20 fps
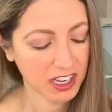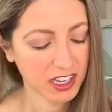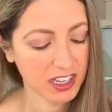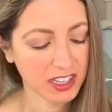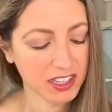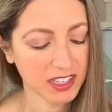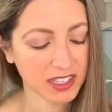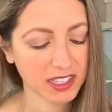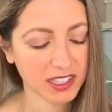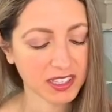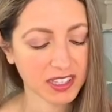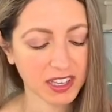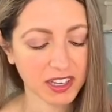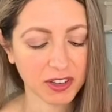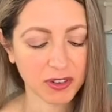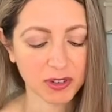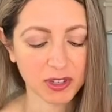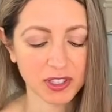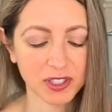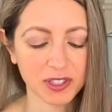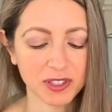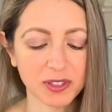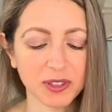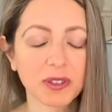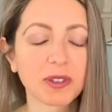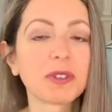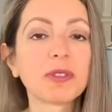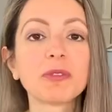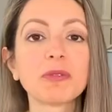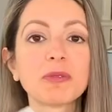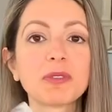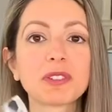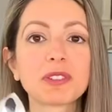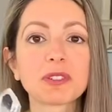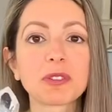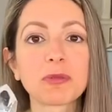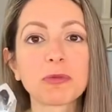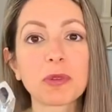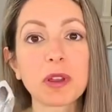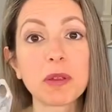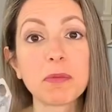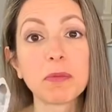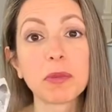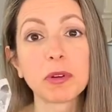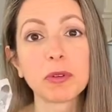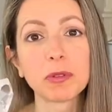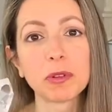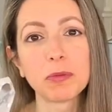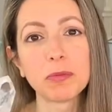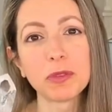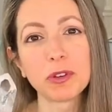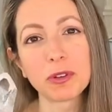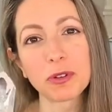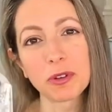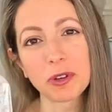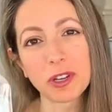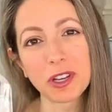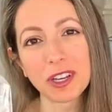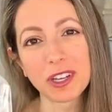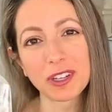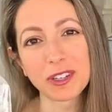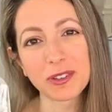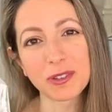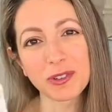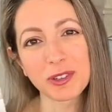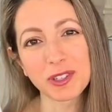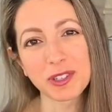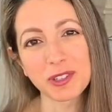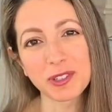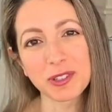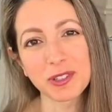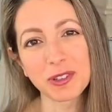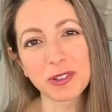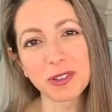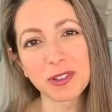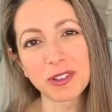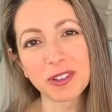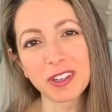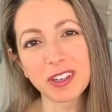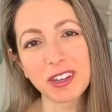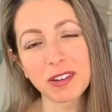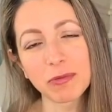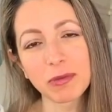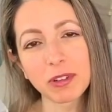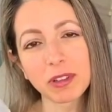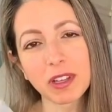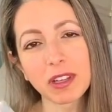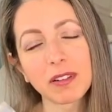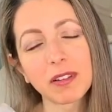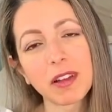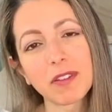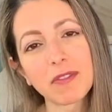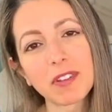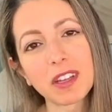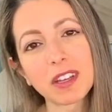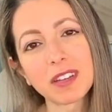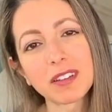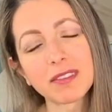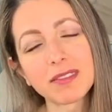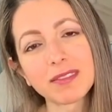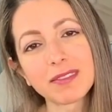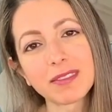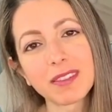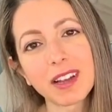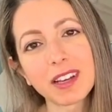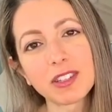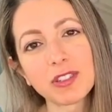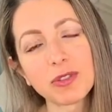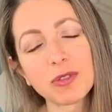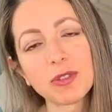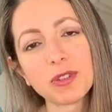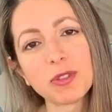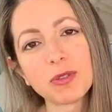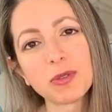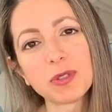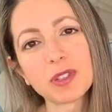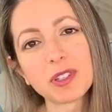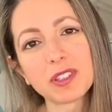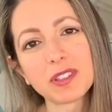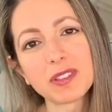this is a crystal. It's a rainbow Lemurian crystal, and I really love it. I do use it